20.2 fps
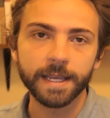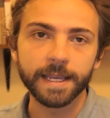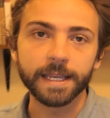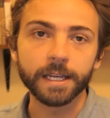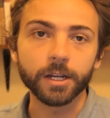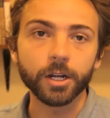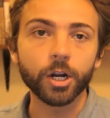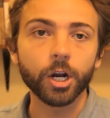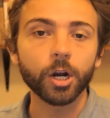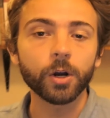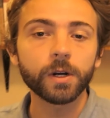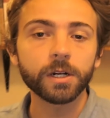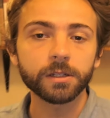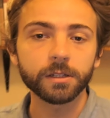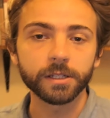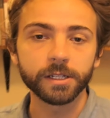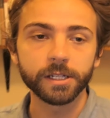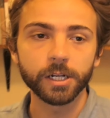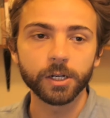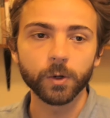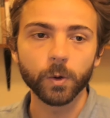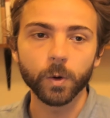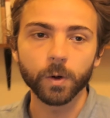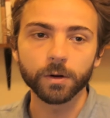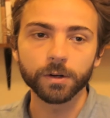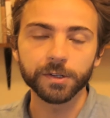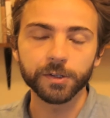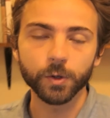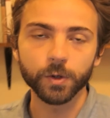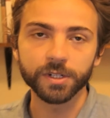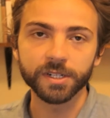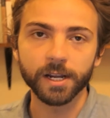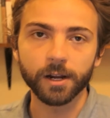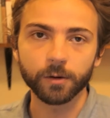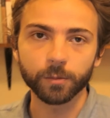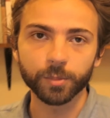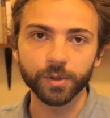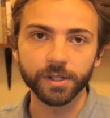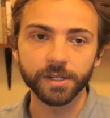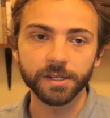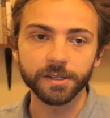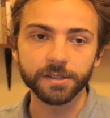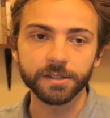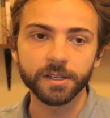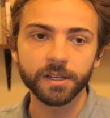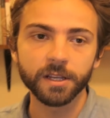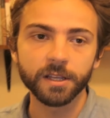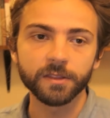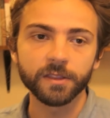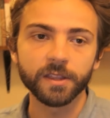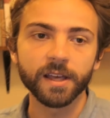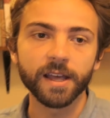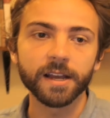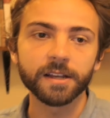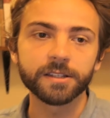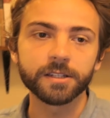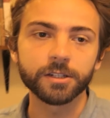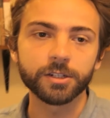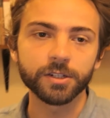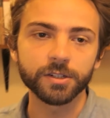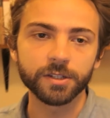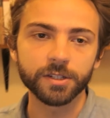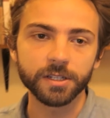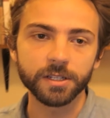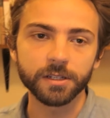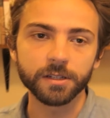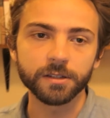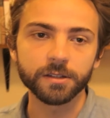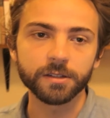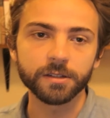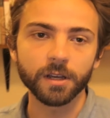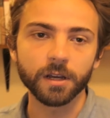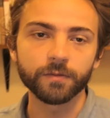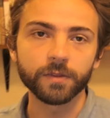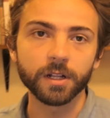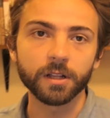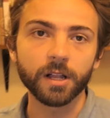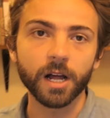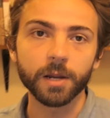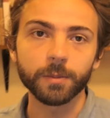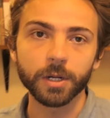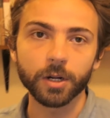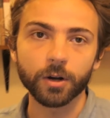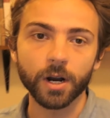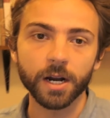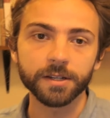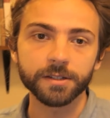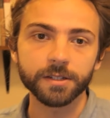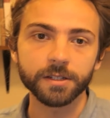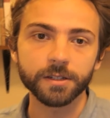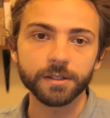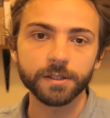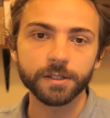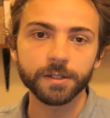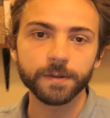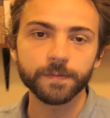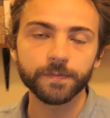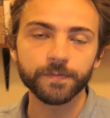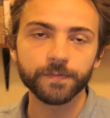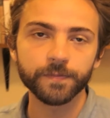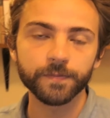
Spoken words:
It currently ignores or downplays the exigencies of the climate crisis.